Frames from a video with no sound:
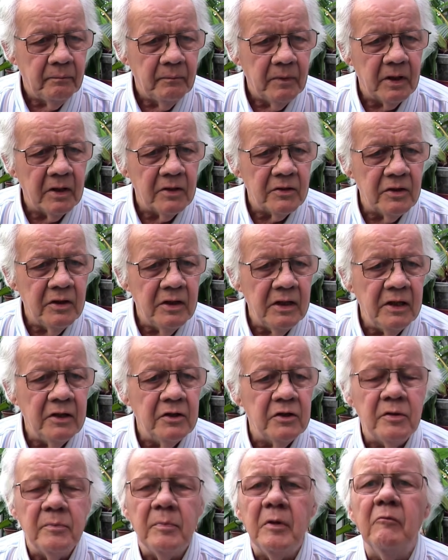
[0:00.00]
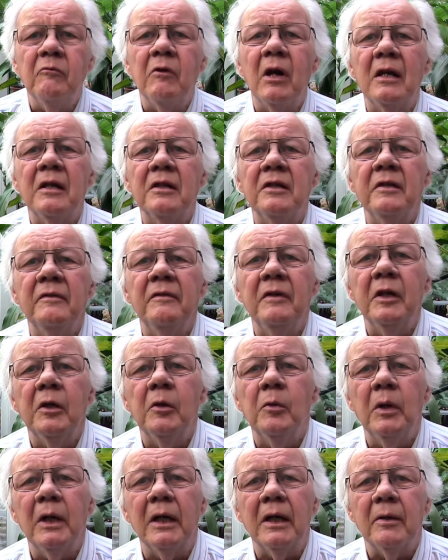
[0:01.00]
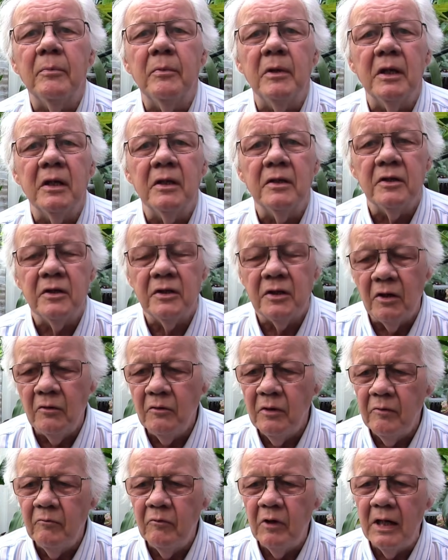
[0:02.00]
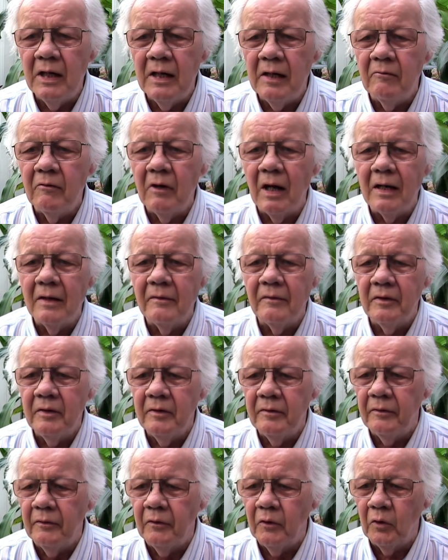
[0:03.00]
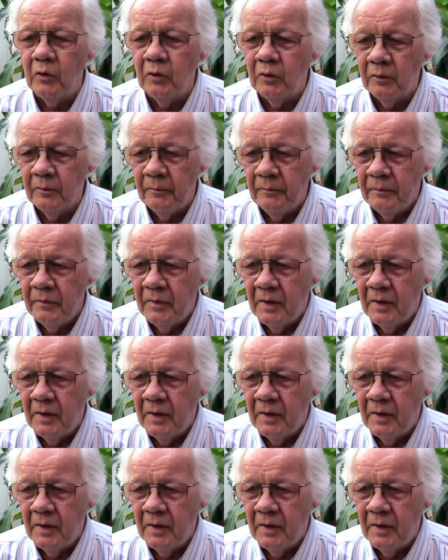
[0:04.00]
because it needs to be relatively quick, because it's only really relevant for